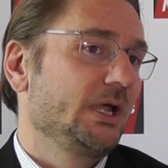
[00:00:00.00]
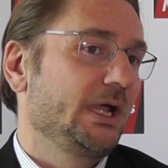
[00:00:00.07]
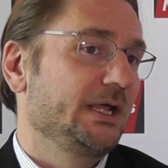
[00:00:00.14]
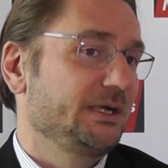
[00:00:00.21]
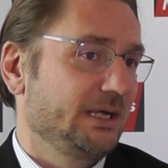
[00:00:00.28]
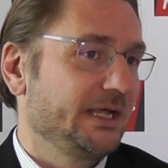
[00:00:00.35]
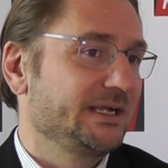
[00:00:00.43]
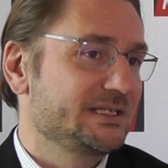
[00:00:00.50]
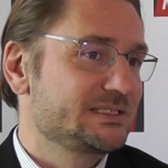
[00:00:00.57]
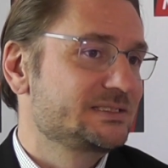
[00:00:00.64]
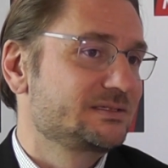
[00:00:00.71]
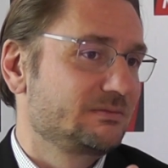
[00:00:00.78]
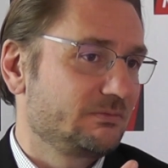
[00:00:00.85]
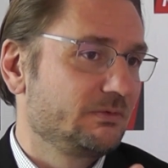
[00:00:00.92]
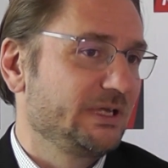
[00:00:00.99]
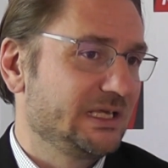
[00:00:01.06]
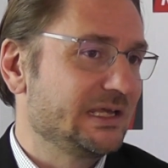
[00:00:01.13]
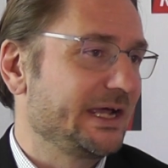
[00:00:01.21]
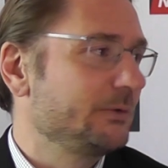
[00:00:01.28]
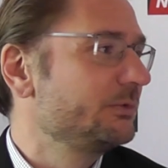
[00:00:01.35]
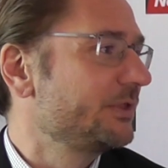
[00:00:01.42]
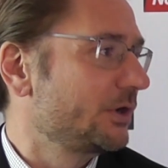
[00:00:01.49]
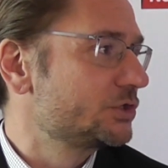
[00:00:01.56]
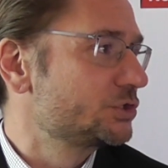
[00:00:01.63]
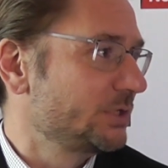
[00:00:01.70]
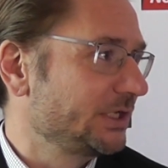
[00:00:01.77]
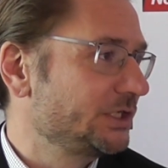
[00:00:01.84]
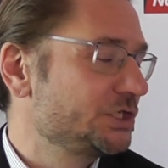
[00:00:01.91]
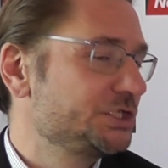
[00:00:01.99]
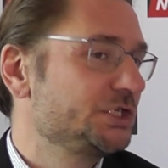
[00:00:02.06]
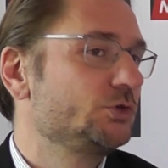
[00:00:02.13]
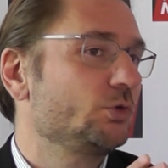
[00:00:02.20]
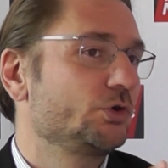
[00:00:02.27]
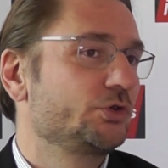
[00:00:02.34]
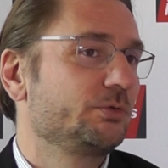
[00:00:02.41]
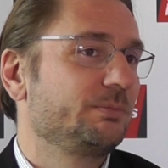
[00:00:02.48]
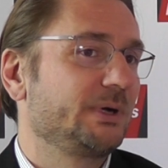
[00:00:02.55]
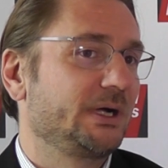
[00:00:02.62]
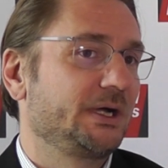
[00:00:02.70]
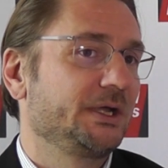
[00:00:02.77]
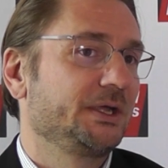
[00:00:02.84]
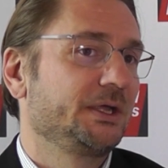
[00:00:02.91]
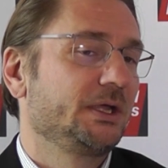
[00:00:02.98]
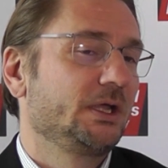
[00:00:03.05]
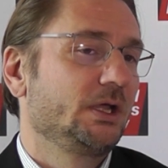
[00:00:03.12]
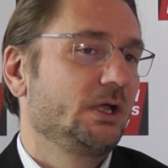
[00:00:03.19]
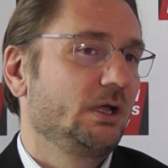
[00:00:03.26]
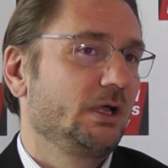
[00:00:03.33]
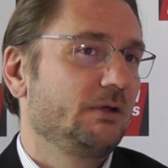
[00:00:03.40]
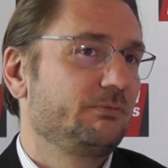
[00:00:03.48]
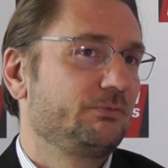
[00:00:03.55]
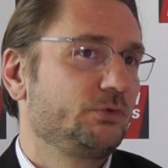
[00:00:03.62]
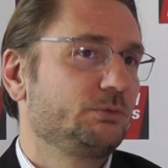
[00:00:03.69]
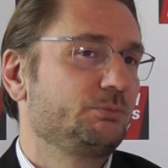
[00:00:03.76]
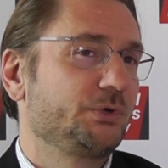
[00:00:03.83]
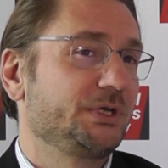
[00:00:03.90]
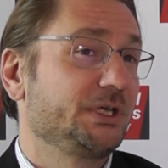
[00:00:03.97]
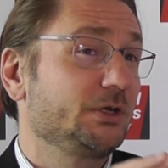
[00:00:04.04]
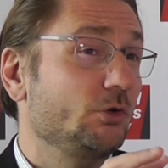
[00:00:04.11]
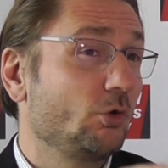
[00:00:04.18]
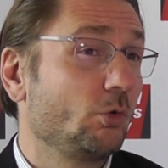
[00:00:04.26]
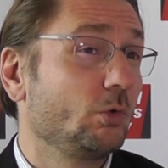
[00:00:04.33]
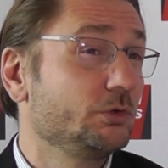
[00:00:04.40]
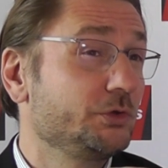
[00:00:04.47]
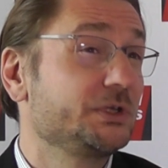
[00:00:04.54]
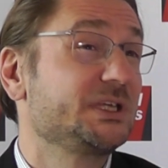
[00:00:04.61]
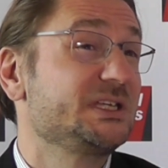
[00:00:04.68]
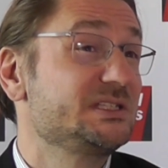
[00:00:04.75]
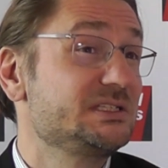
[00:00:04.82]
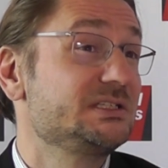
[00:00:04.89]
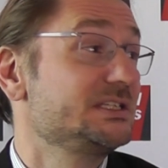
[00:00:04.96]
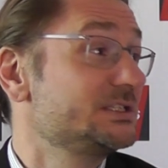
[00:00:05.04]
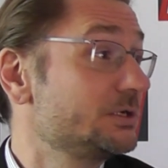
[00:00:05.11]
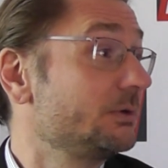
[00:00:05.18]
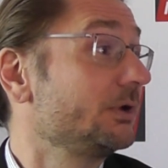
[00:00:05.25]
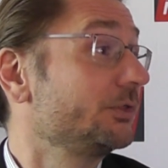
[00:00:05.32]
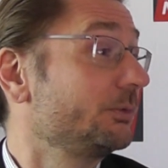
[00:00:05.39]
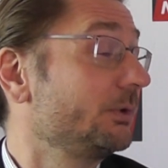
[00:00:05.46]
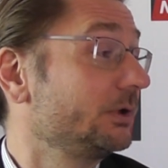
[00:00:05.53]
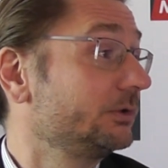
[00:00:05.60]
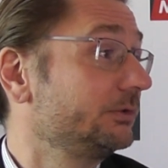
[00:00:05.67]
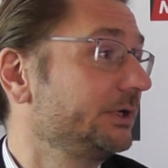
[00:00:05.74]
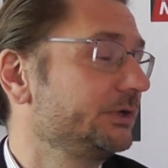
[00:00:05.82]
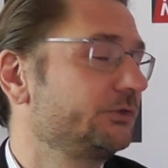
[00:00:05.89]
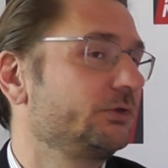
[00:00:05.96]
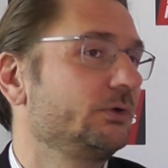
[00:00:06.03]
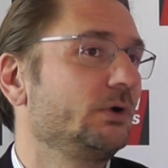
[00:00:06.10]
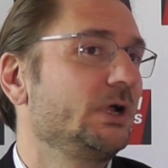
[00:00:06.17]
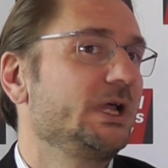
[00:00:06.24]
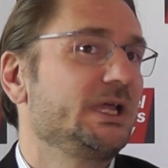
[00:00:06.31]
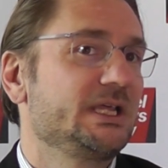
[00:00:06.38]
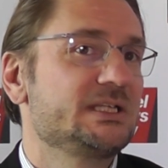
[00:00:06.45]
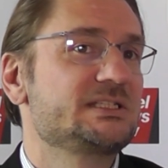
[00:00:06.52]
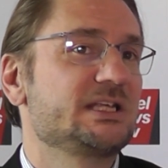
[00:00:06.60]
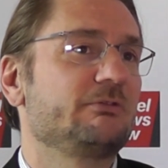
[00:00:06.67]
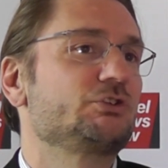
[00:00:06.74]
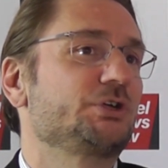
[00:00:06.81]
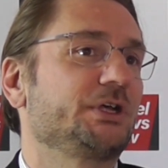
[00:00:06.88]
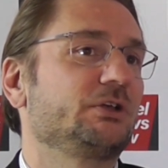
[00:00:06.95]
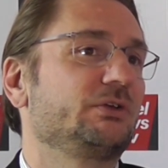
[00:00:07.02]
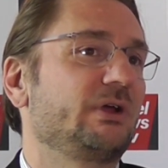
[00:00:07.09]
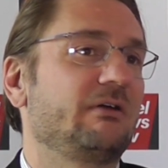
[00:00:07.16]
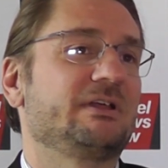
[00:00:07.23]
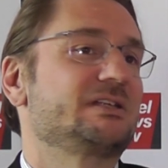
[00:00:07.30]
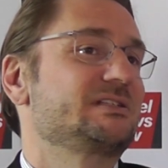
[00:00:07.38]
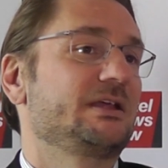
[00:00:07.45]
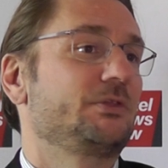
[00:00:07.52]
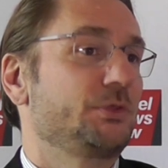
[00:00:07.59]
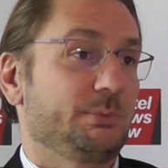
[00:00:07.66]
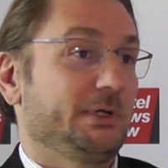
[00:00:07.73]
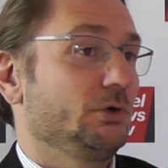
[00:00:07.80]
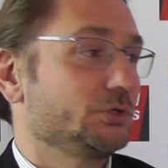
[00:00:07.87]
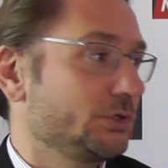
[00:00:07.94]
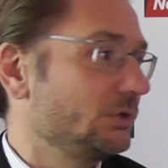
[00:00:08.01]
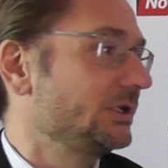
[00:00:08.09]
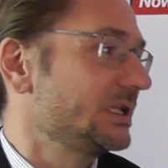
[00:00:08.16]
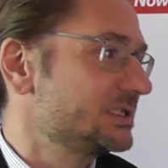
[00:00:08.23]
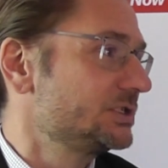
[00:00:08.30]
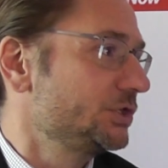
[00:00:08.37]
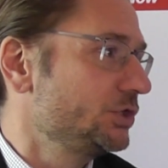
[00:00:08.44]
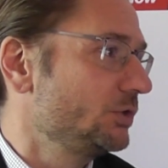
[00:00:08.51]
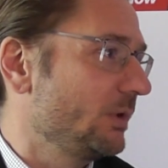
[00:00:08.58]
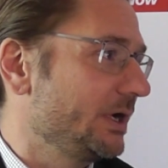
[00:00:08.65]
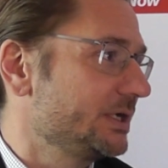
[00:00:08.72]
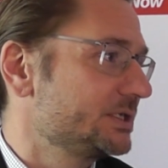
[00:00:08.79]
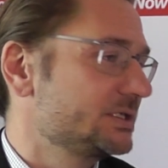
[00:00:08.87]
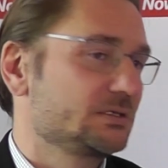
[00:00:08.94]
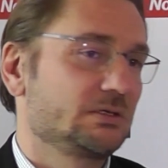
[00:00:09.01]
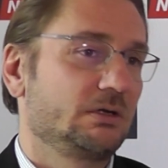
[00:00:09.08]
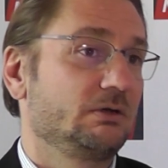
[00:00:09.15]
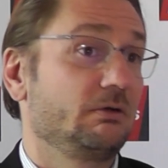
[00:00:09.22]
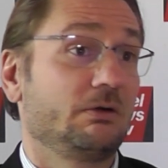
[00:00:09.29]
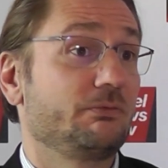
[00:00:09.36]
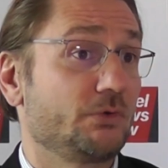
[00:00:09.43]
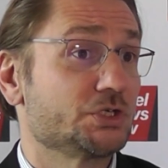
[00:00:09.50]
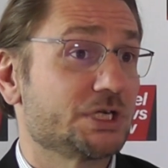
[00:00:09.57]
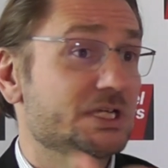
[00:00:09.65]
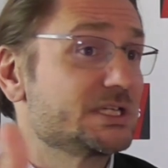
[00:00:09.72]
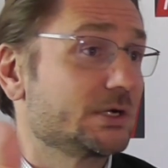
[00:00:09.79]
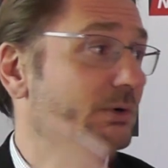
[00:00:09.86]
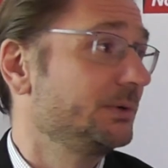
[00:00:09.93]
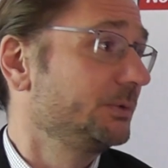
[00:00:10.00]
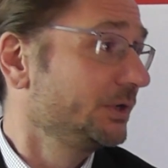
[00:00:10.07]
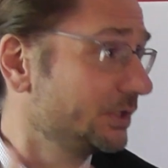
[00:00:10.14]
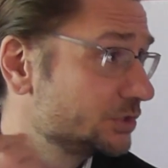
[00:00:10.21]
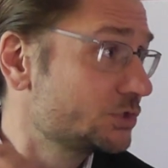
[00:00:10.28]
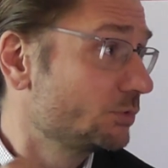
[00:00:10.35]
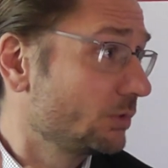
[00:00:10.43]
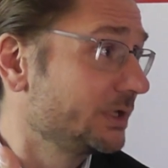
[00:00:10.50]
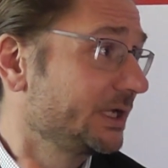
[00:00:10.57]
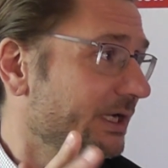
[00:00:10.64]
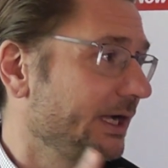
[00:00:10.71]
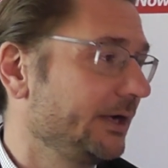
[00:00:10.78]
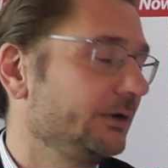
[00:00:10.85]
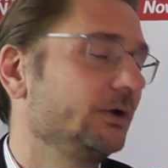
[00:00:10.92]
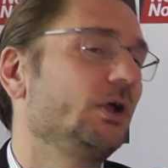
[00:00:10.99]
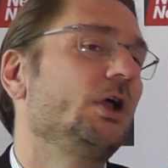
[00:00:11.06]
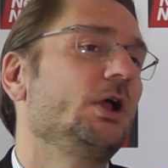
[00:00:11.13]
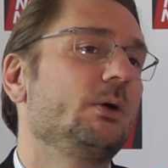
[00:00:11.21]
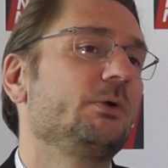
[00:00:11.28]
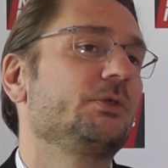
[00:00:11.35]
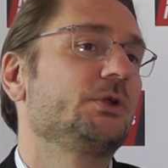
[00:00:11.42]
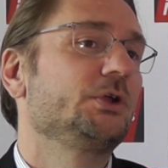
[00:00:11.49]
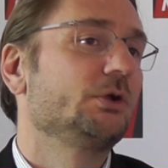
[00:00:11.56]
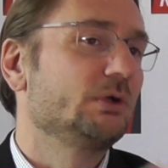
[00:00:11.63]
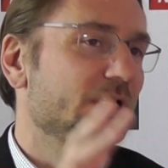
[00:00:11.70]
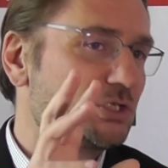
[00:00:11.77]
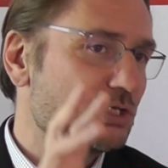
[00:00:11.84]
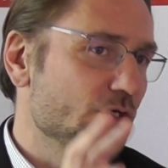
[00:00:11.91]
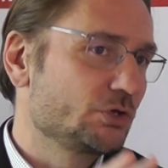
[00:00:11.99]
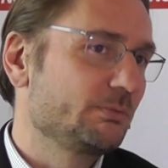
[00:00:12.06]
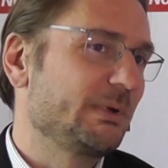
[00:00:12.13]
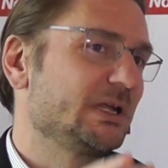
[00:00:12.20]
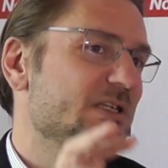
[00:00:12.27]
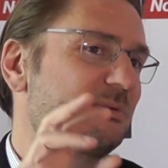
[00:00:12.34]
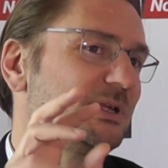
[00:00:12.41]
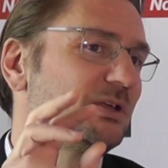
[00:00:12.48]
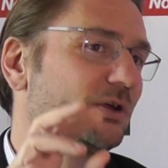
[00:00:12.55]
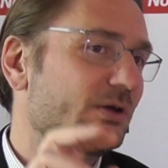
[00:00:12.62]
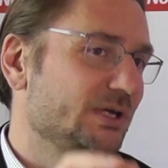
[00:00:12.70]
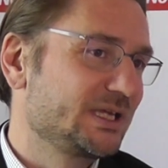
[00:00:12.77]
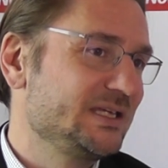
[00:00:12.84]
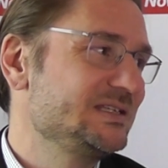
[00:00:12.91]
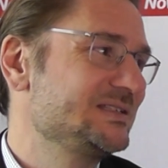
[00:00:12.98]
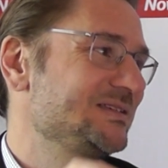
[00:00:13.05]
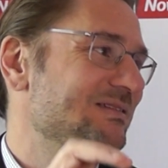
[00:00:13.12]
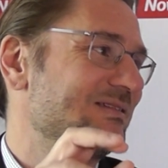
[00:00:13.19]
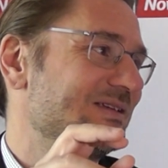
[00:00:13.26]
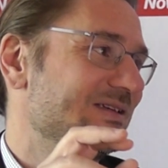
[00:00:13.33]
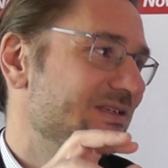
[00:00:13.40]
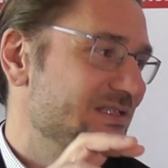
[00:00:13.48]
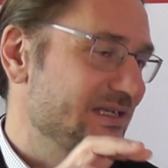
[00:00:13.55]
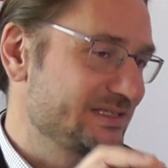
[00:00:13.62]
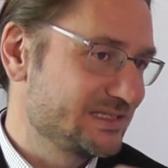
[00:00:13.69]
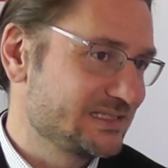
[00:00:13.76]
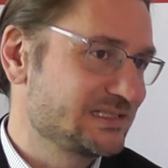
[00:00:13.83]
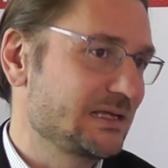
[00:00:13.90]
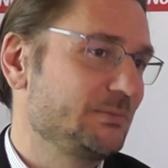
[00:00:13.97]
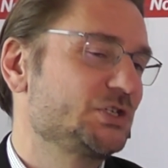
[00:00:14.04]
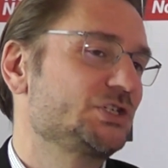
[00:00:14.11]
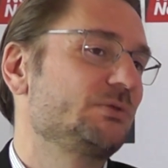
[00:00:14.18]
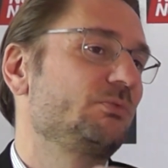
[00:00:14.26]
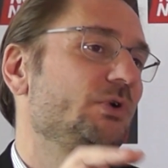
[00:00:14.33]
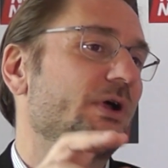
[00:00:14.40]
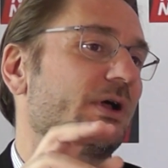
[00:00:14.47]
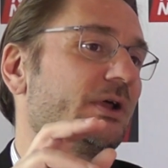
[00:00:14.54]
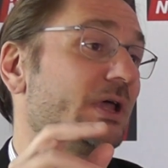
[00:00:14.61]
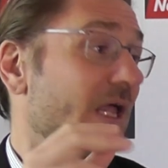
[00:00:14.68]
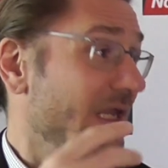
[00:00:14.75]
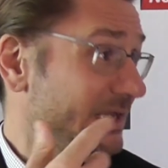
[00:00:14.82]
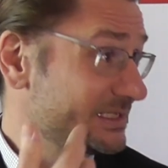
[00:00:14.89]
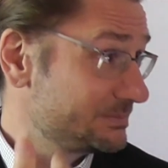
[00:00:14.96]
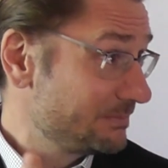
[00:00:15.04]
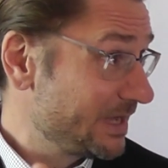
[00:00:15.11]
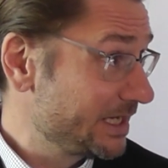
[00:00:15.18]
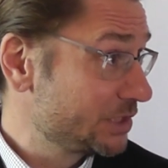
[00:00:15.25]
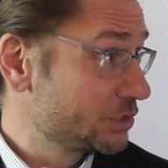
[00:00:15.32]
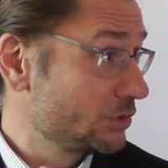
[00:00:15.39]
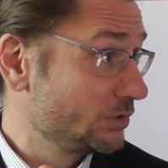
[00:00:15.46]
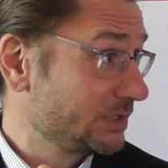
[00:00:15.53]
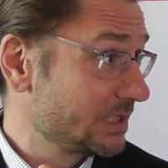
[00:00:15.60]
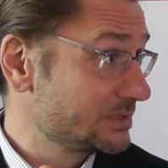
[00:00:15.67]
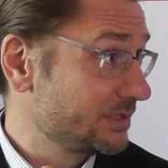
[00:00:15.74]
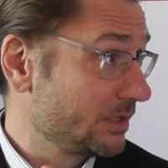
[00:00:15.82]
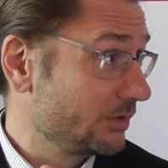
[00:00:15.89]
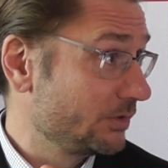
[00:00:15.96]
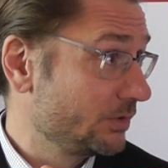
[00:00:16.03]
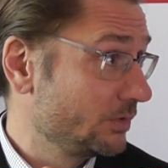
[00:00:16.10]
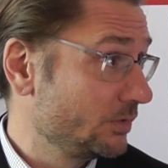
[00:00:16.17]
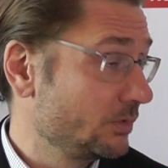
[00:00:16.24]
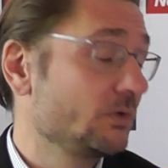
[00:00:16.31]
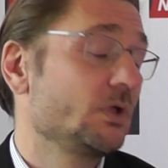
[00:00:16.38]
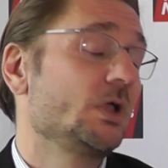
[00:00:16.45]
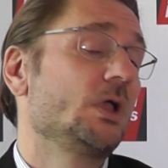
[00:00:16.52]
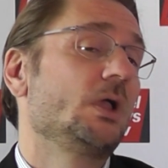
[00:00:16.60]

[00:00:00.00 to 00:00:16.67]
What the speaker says: And that's in line with our strategy to occupy a footprint in all the key cities around the world, right? So instead of trying to have, like, say, 300 hotels in the US under a franchise agreement and just rolling it out, we thought, no, let's just occupy, let's be in the key cities, let's establish the brand, let's manage the hotels on our own,